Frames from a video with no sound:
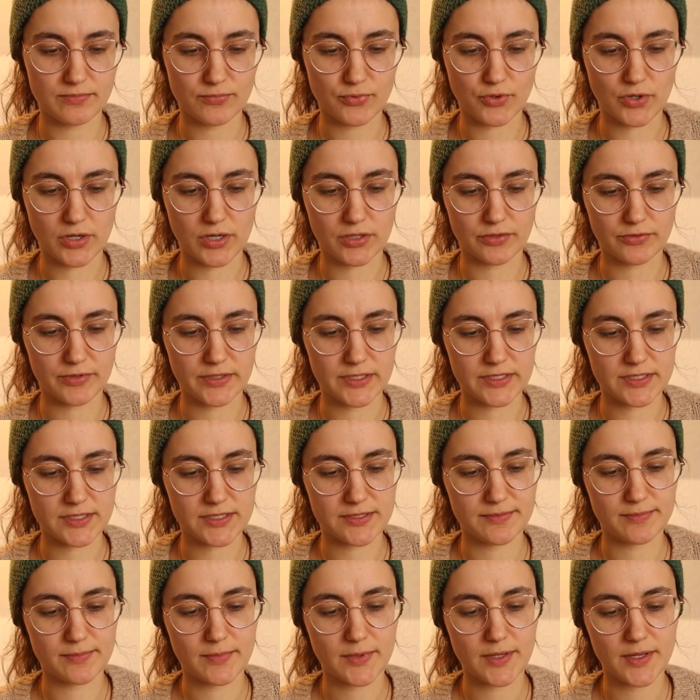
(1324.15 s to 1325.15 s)

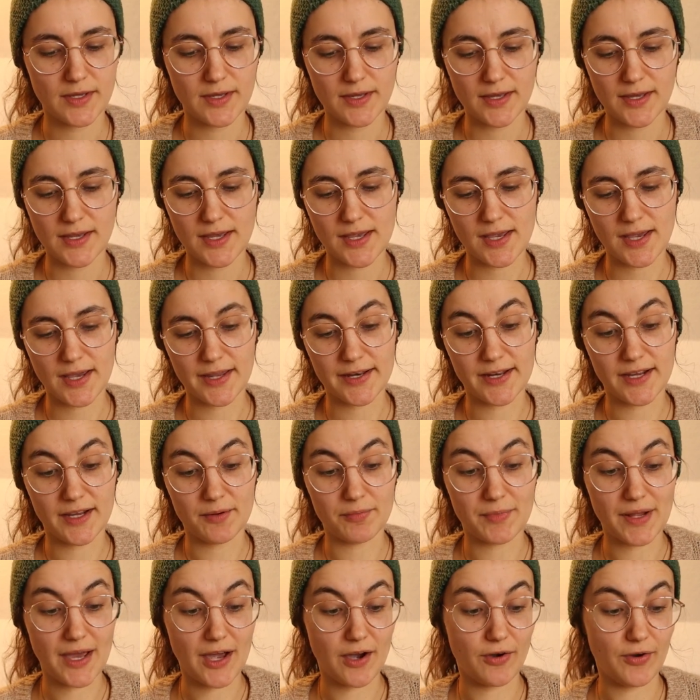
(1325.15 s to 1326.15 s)
Progress, and I
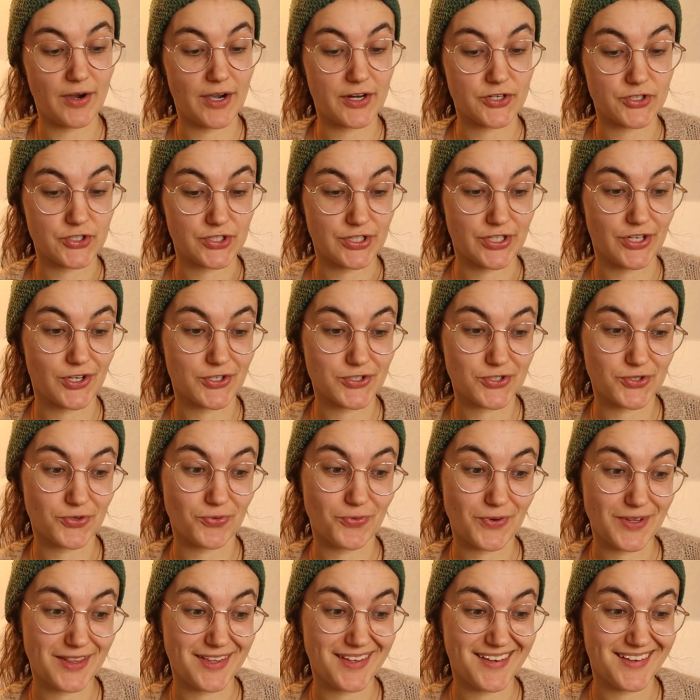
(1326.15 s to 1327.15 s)
am now actually also
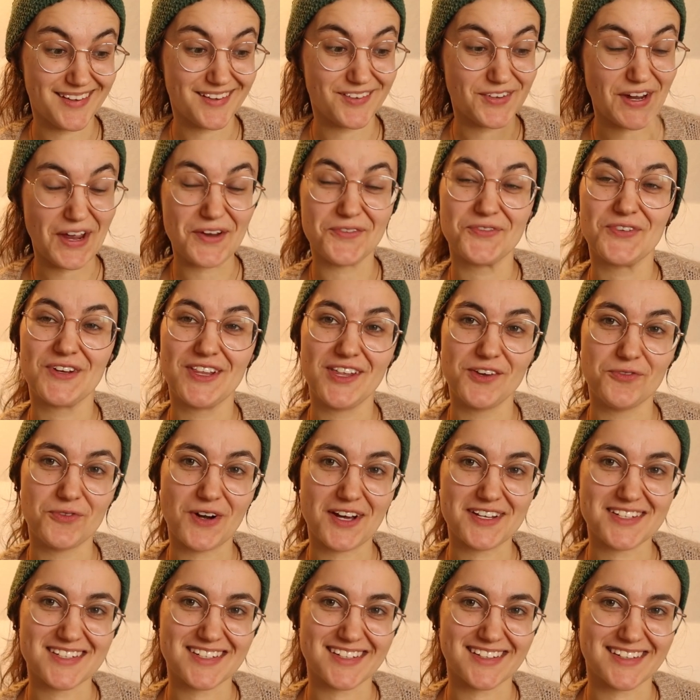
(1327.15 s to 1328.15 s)
really
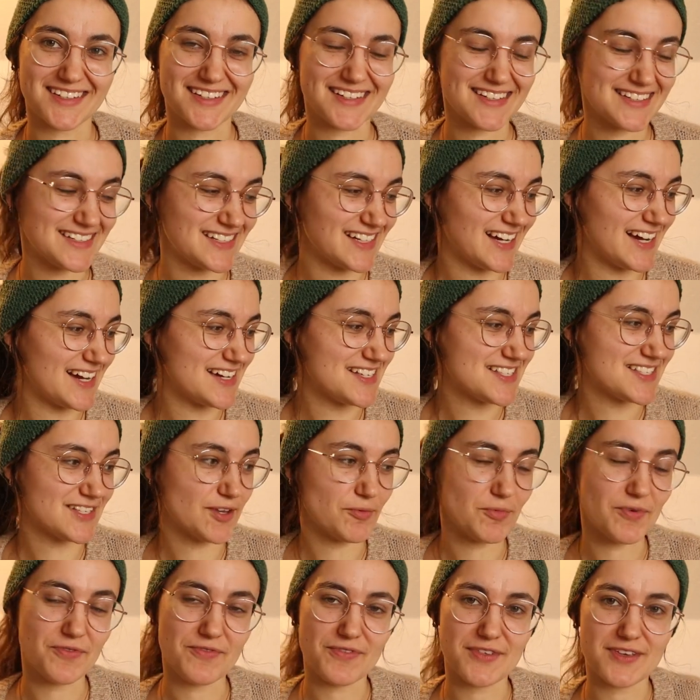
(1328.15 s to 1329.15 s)
want to dye
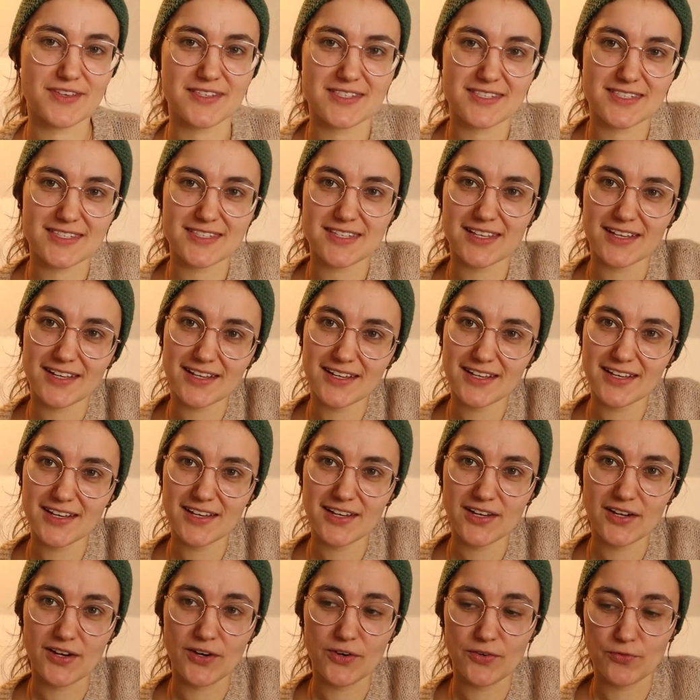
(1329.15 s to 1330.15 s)
some of this
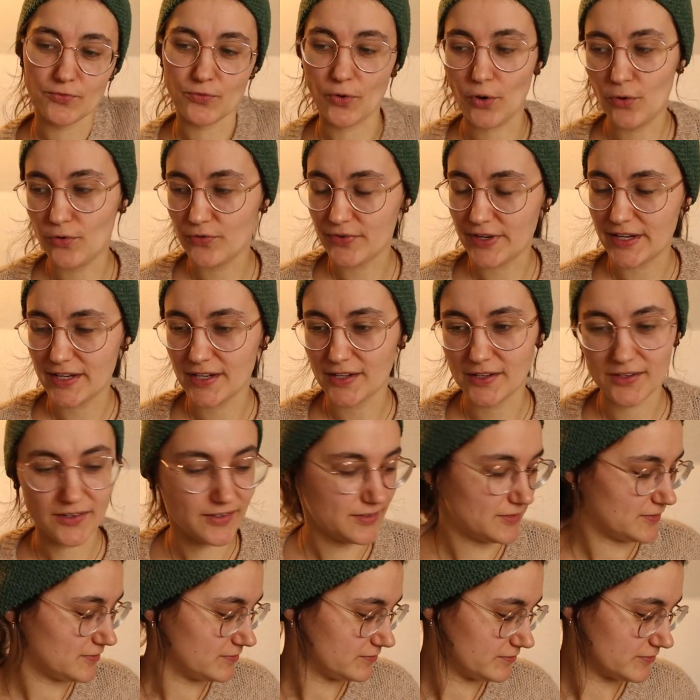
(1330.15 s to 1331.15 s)

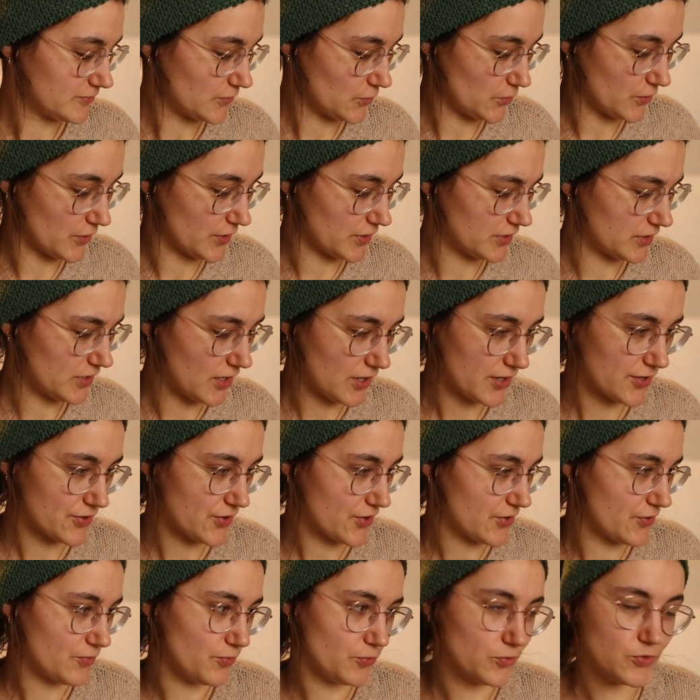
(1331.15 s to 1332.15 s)
roving or
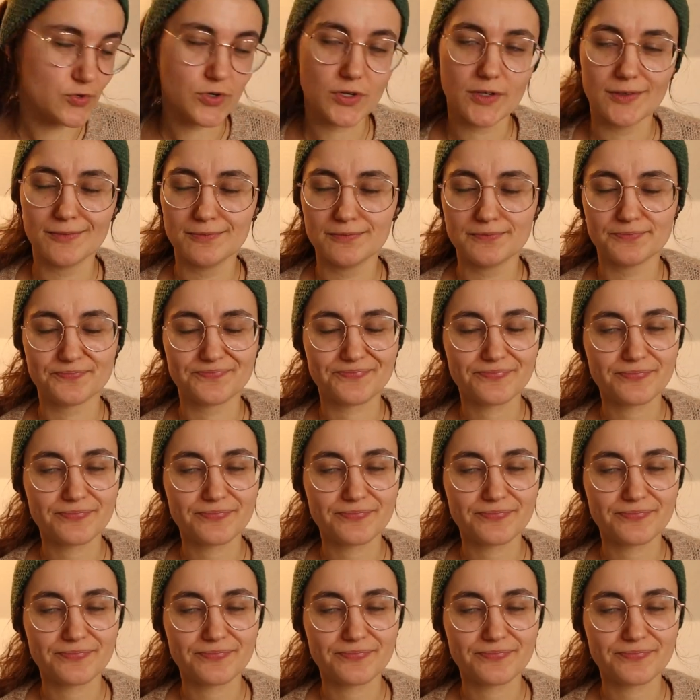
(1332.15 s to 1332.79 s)
cartered wool